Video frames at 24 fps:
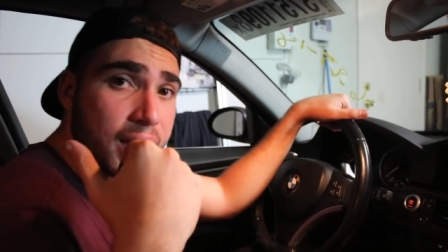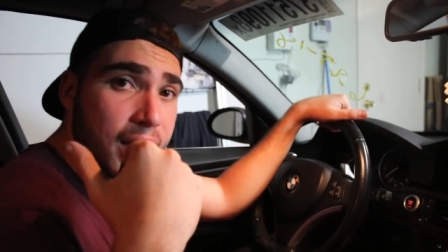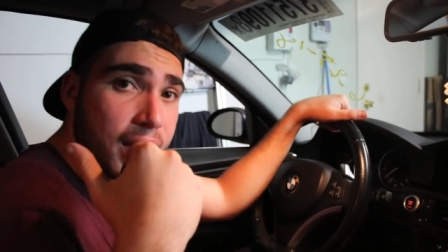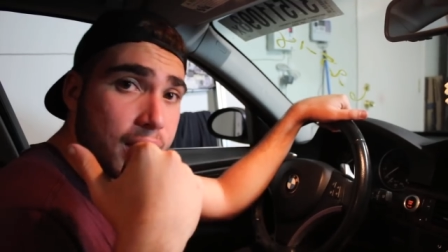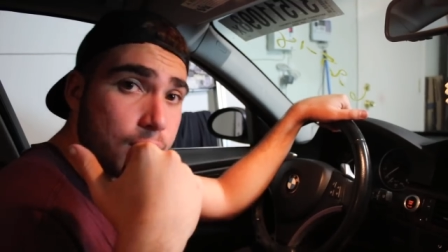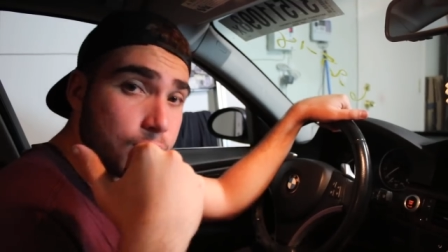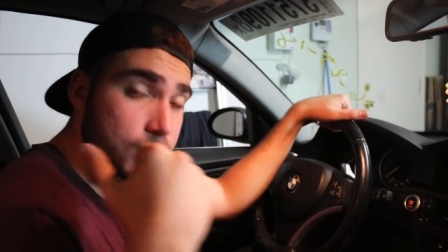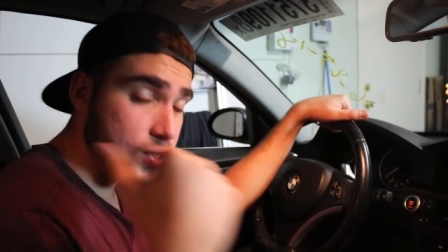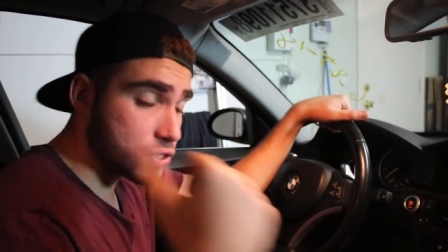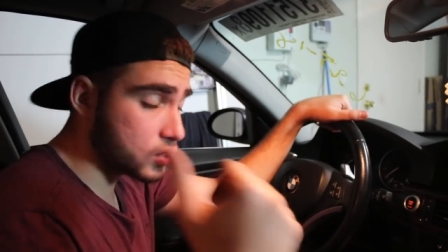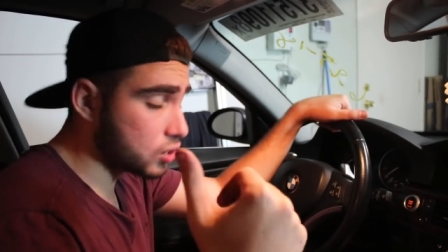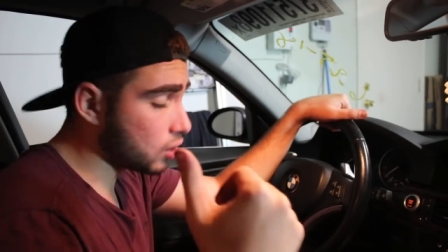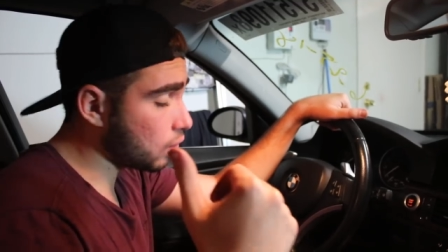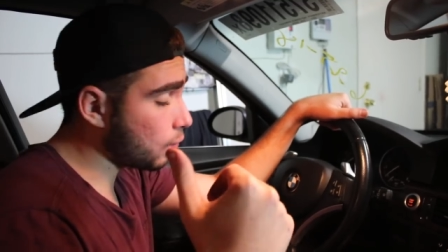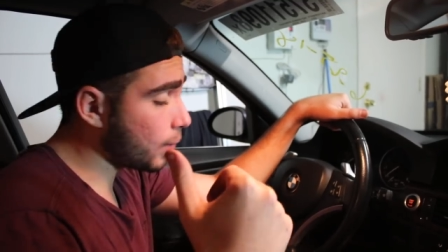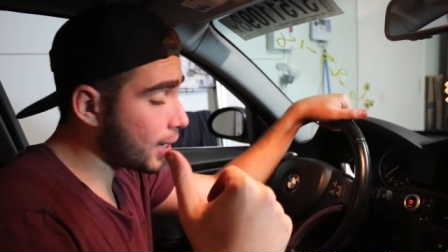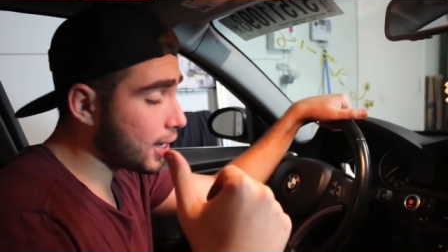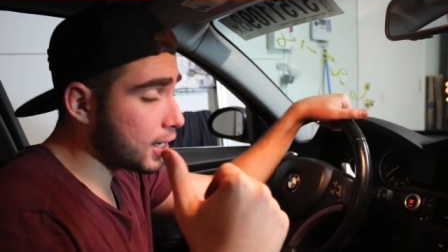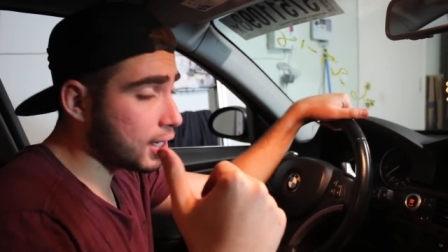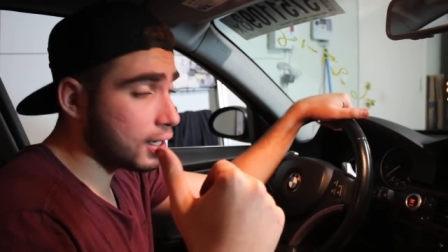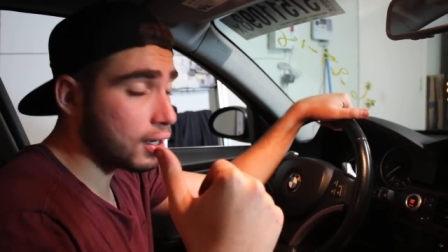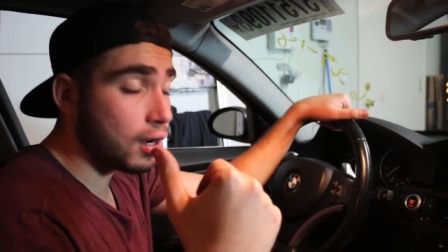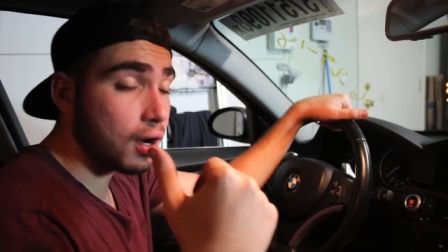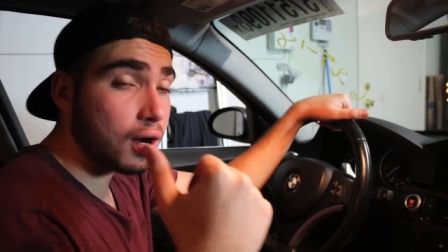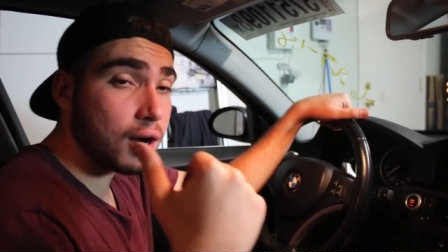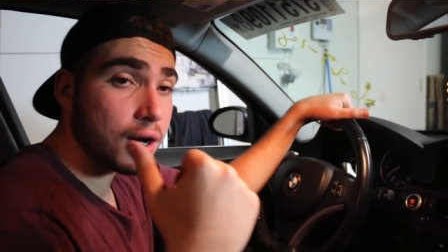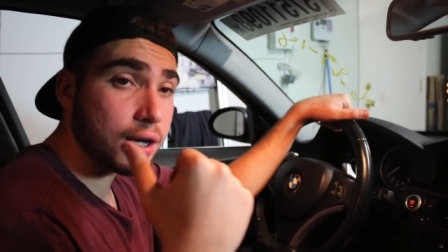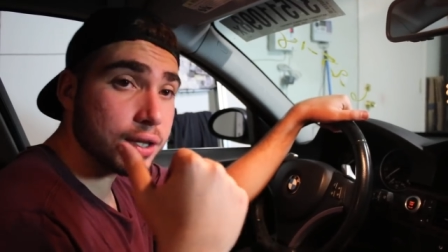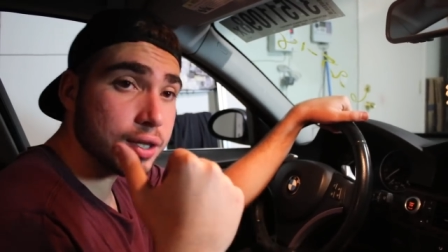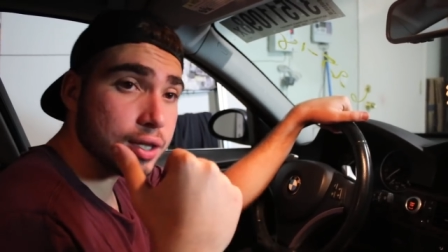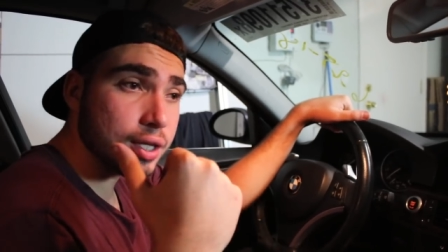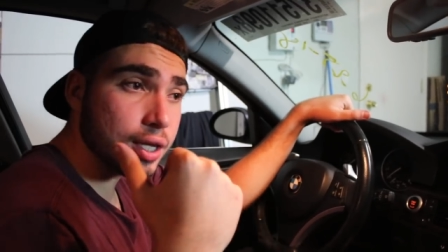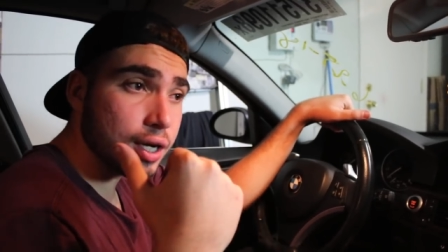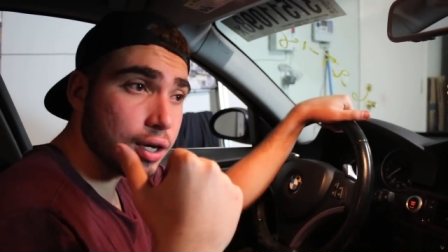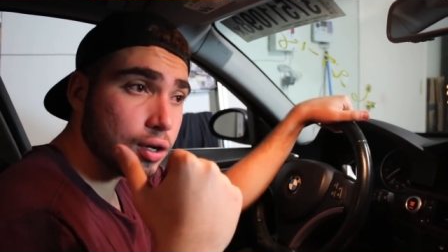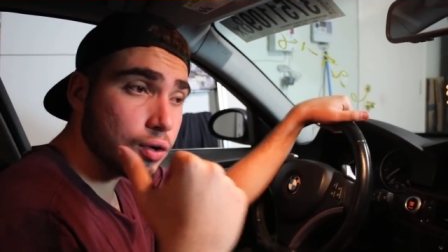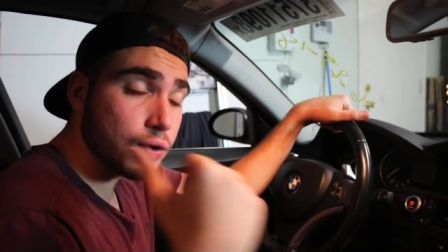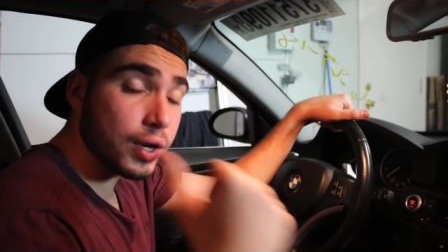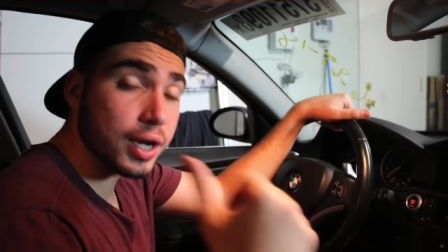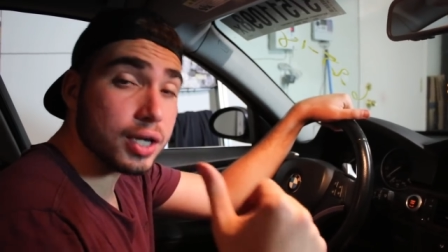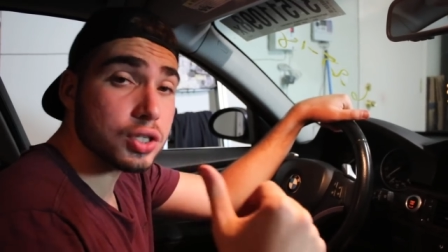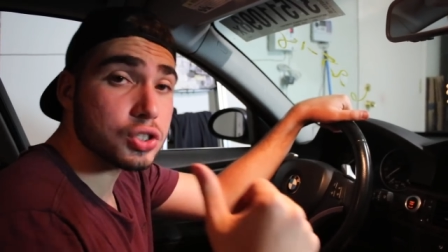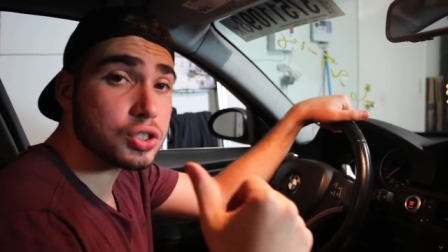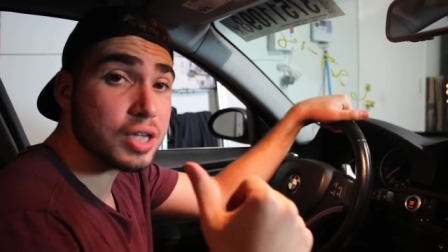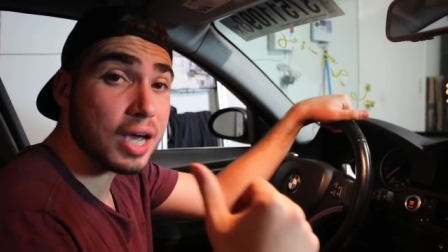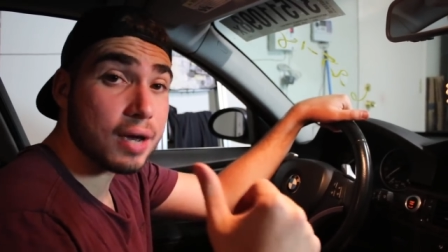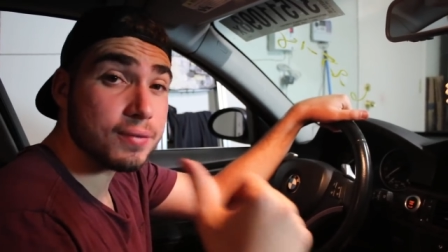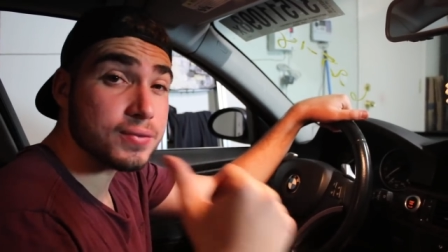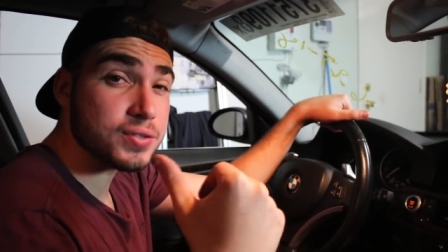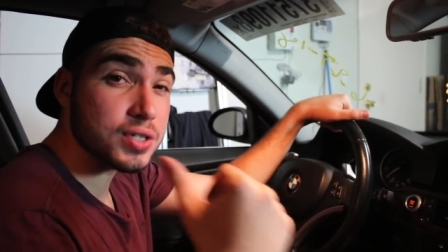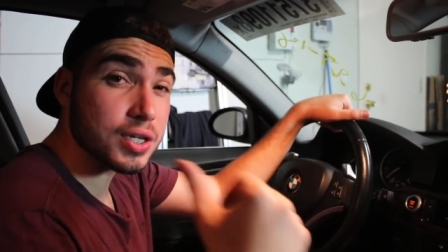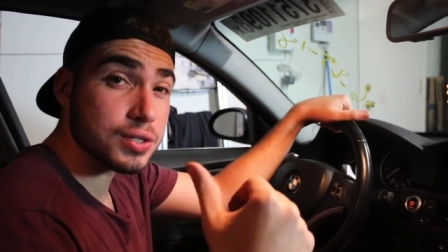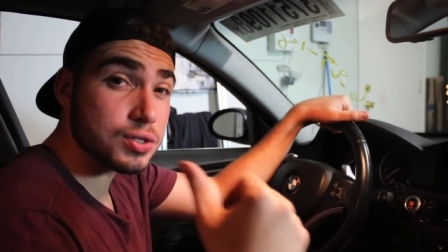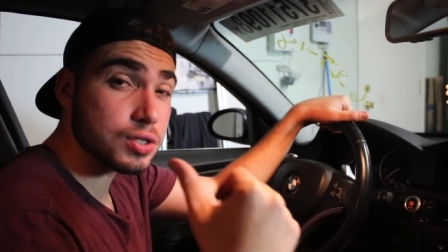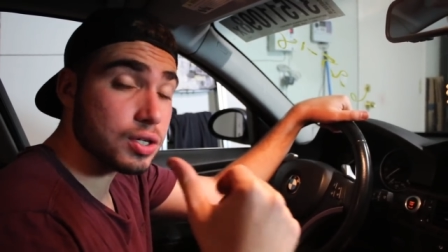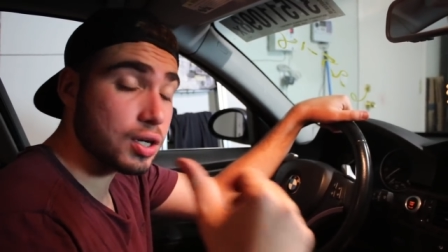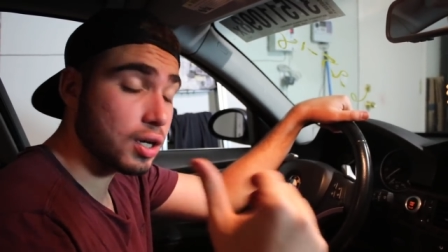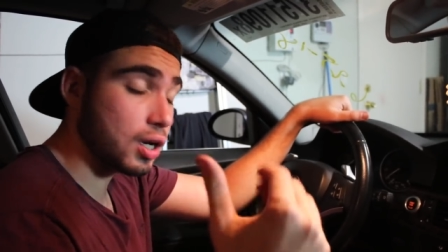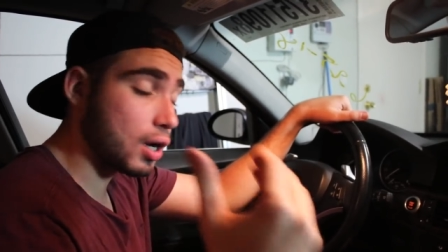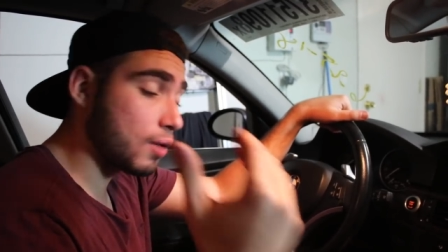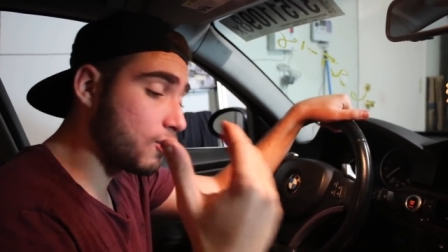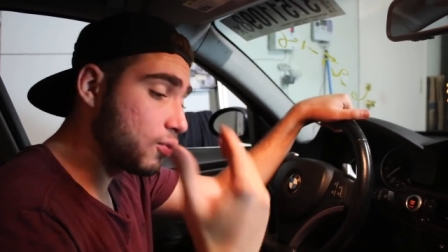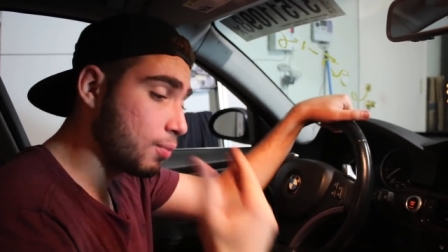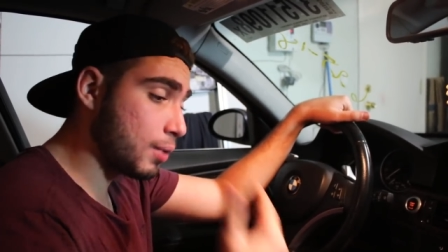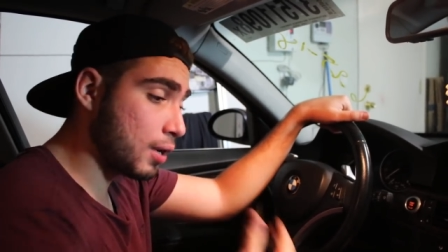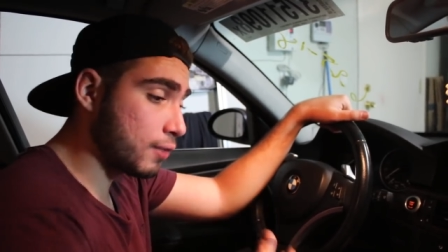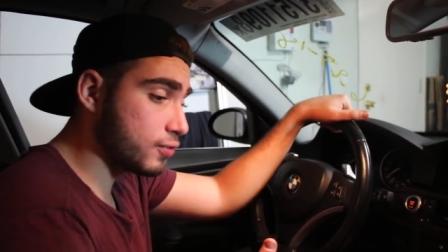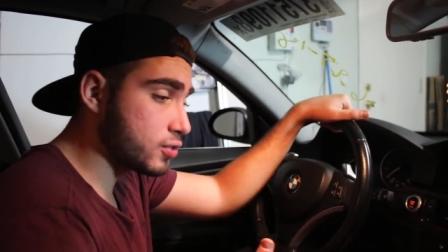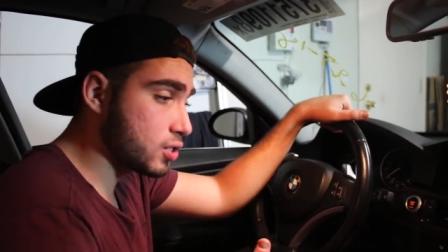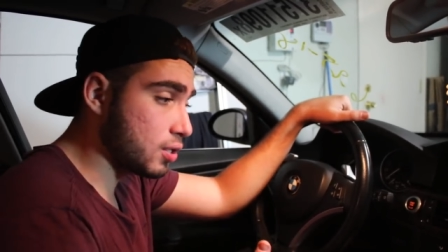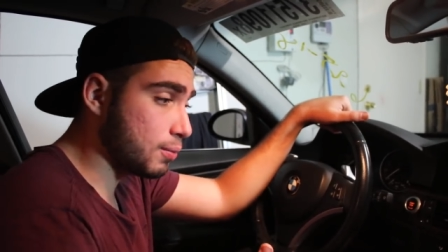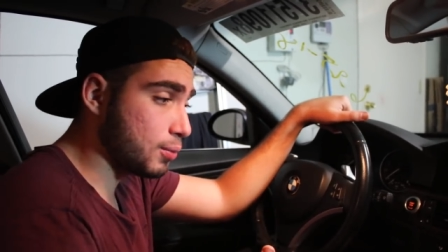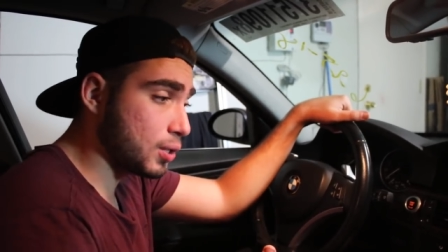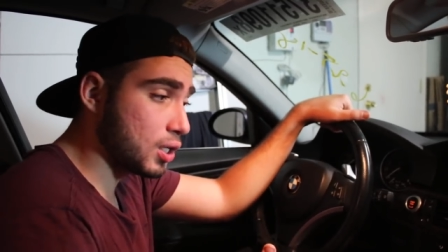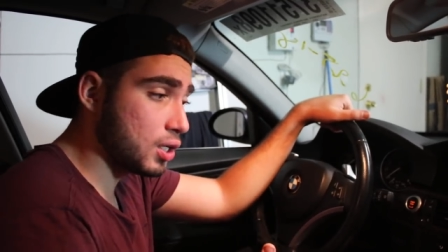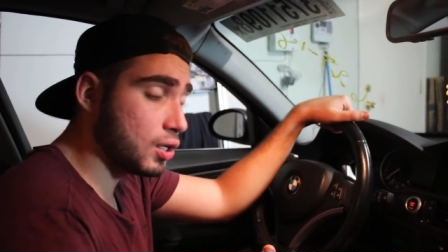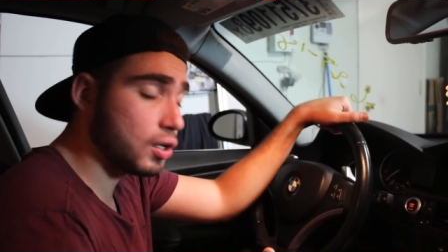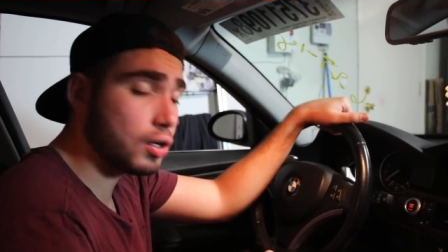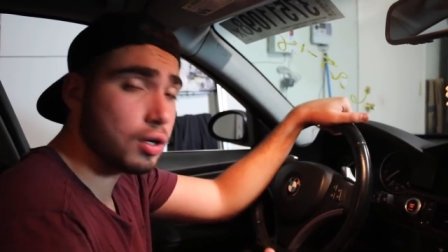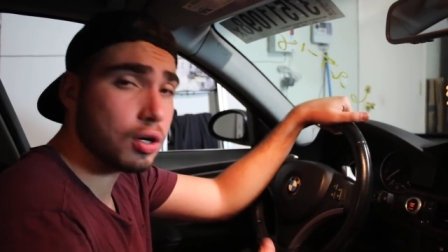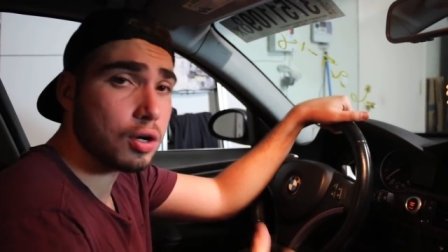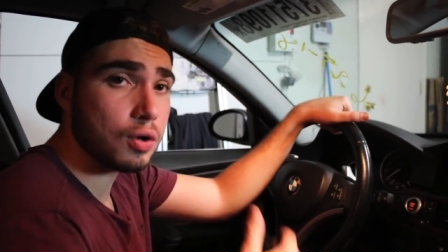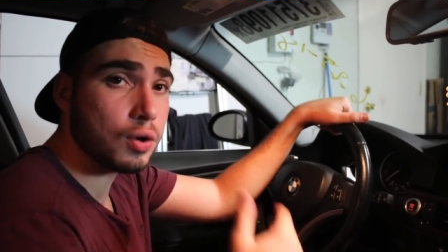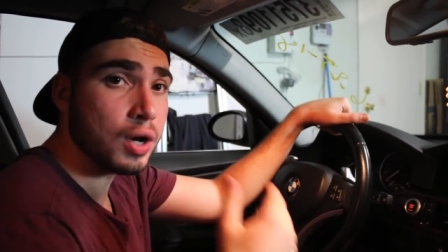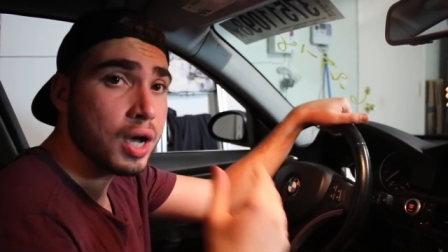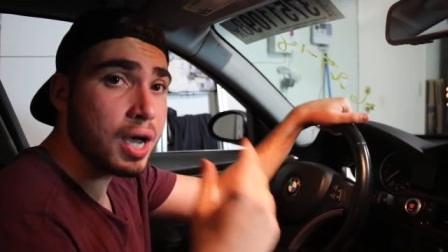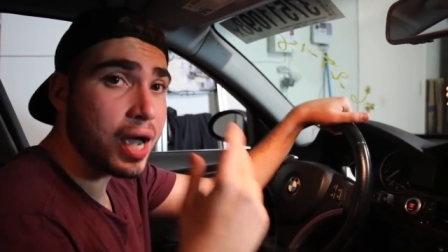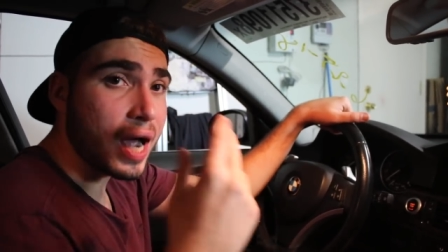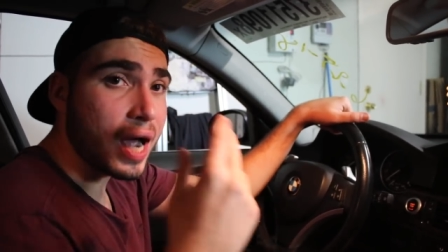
and we're still waiting on the crankshaft sensor to come from FCP Euro.